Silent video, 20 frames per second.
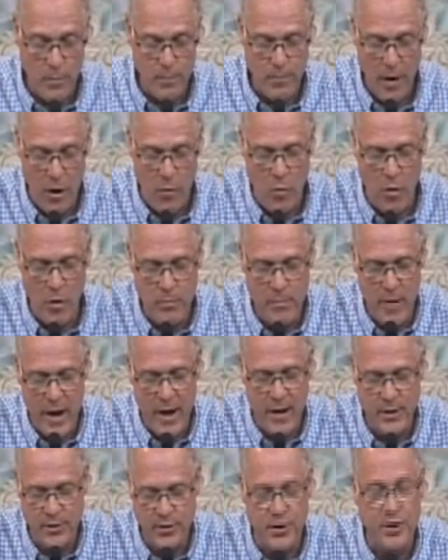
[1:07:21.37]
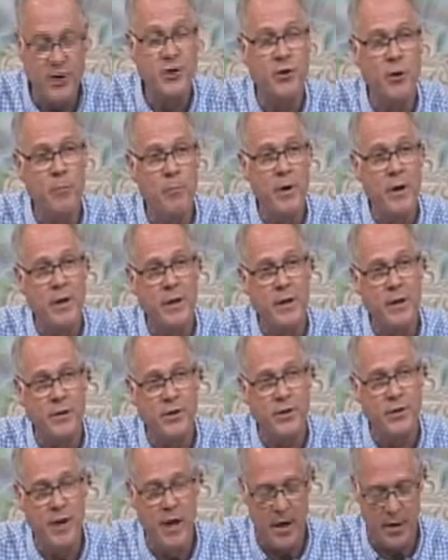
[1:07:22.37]
By one man's disobedience,
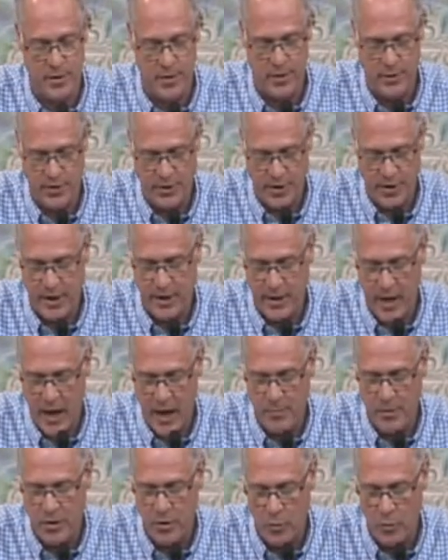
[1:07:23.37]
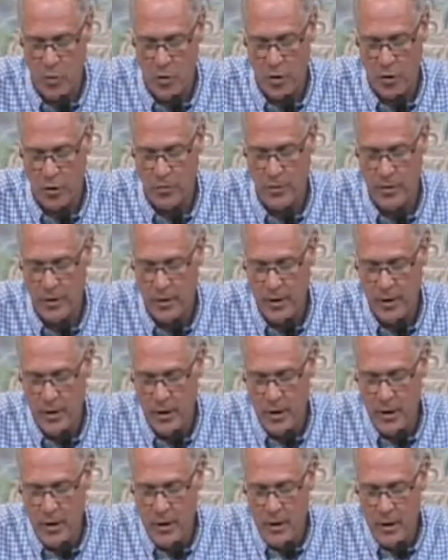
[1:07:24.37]
death and sin came into the world.
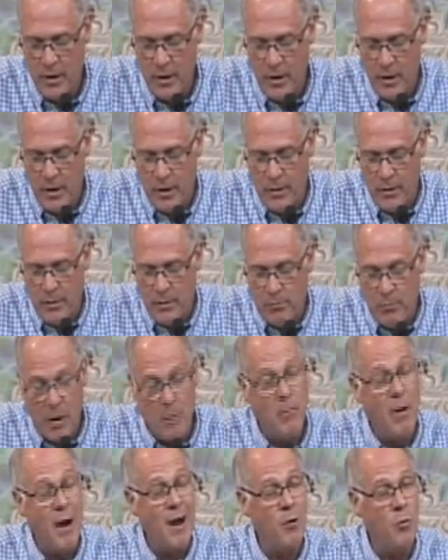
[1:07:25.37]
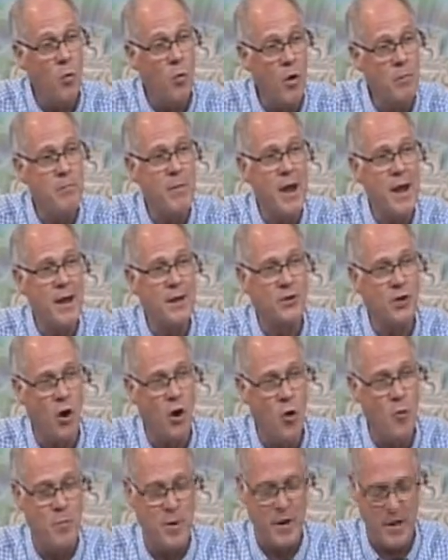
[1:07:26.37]
But by one man's
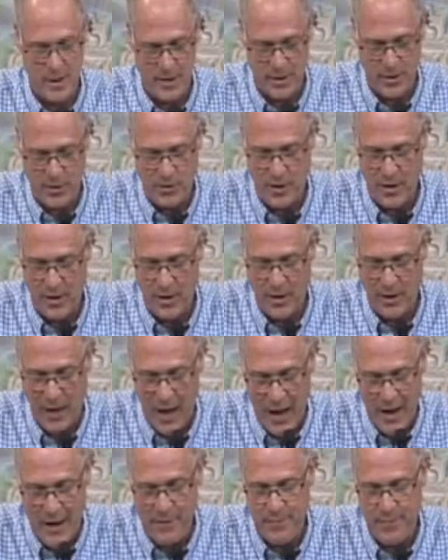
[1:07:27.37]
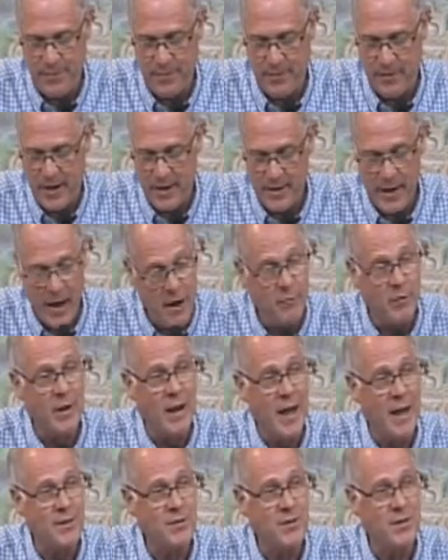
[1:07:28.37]
obedience, life and
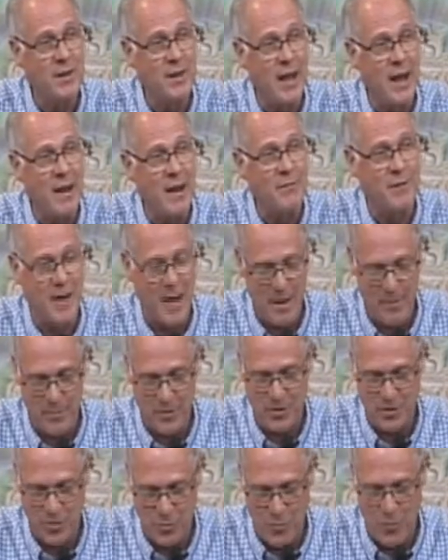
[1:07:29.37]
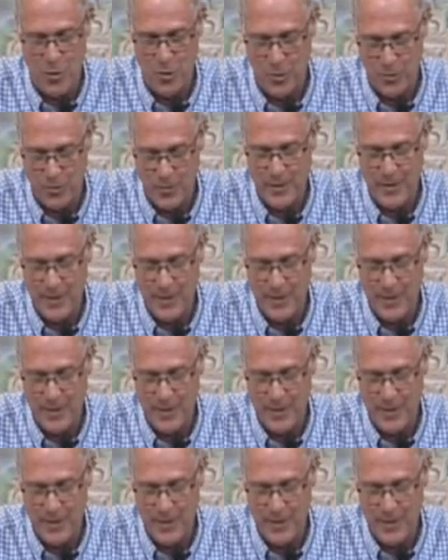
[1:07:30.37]
everlasting life came into the world.